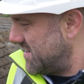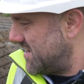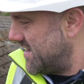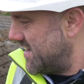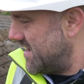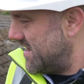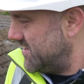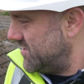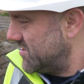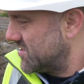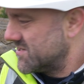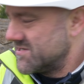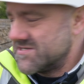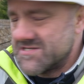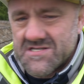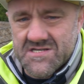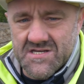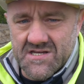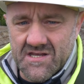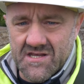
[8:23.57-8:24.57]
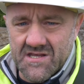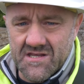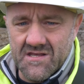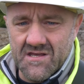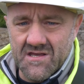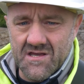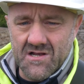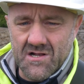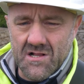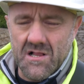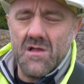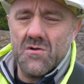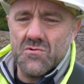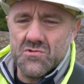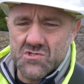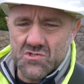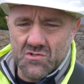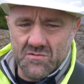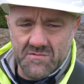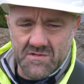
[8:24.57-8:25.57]
and you can see
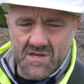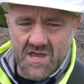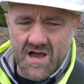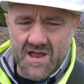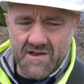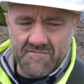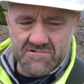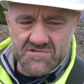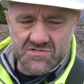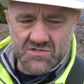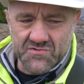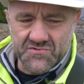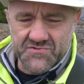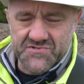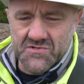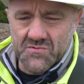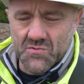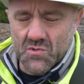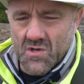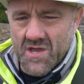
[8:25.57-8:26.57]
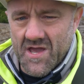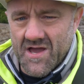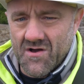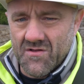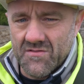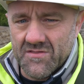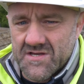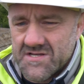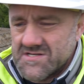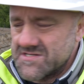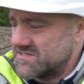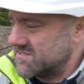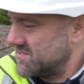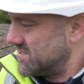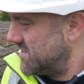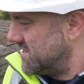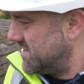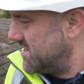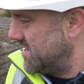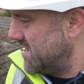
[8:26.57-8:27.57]
close up the kind of results that we'll get on this
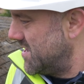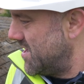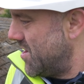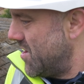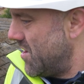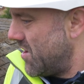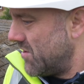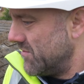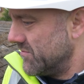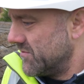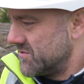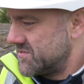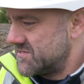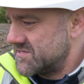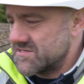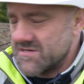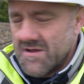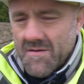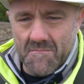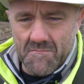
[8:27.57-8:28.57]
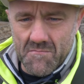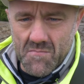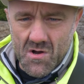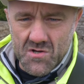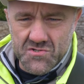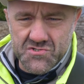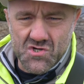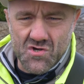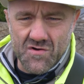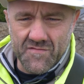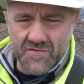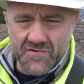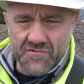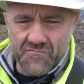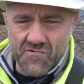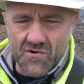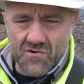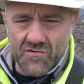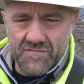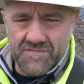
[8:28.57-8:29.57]
moss covered
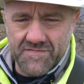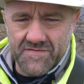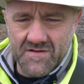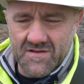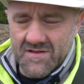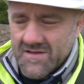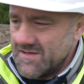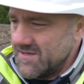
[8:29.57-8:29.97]
roof.